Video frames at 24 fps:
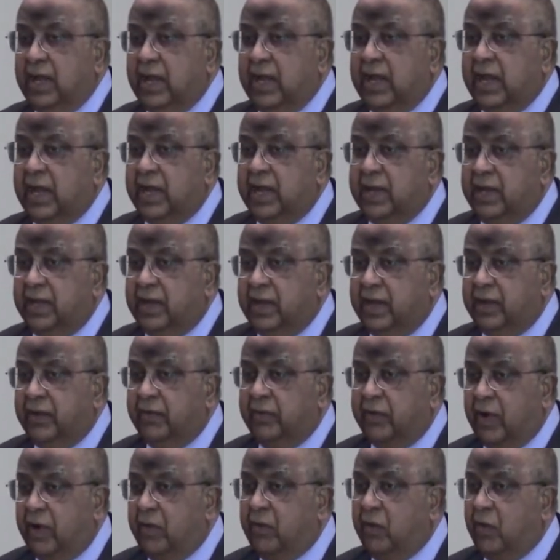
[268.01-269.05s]
and
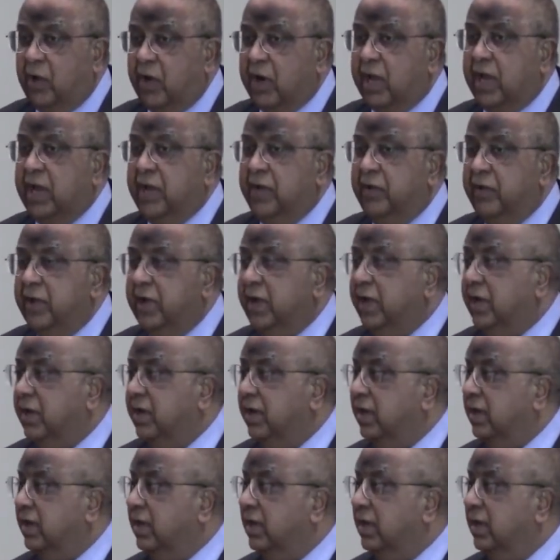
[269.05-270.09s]
from what I read,
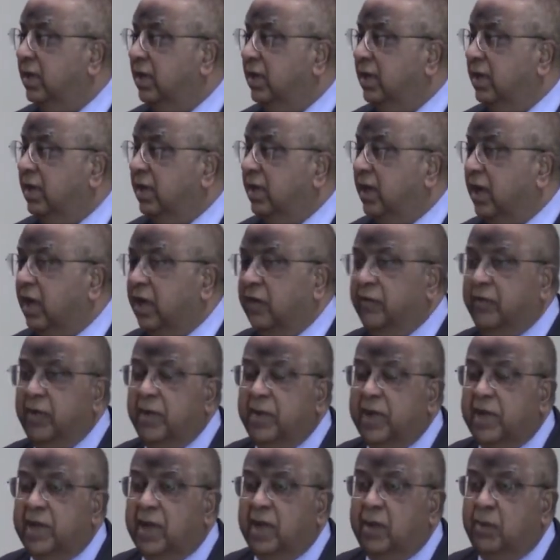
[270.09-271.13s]

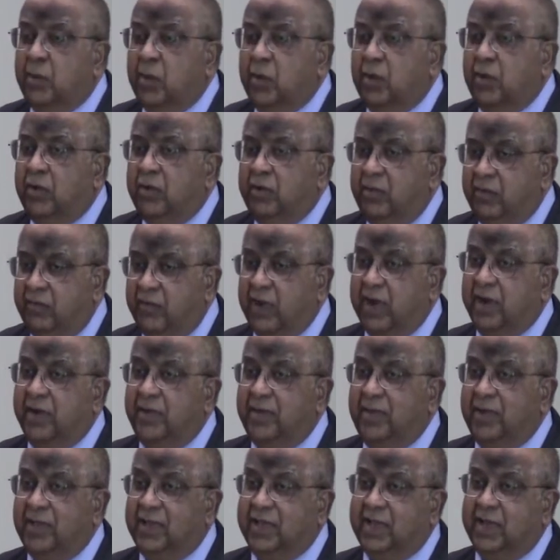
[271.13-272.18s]
women are more
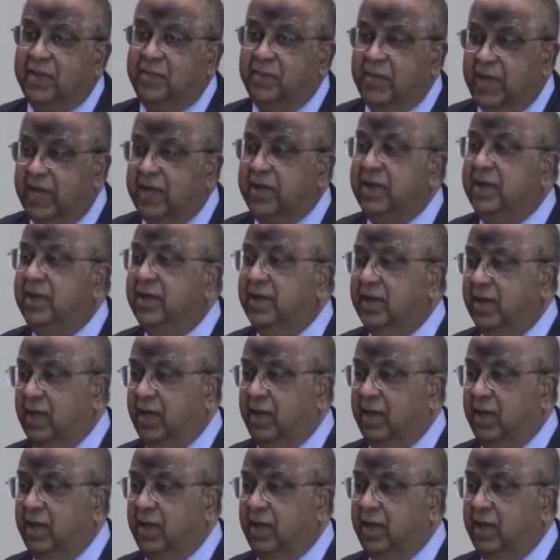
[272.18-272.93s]
vulnerable than men,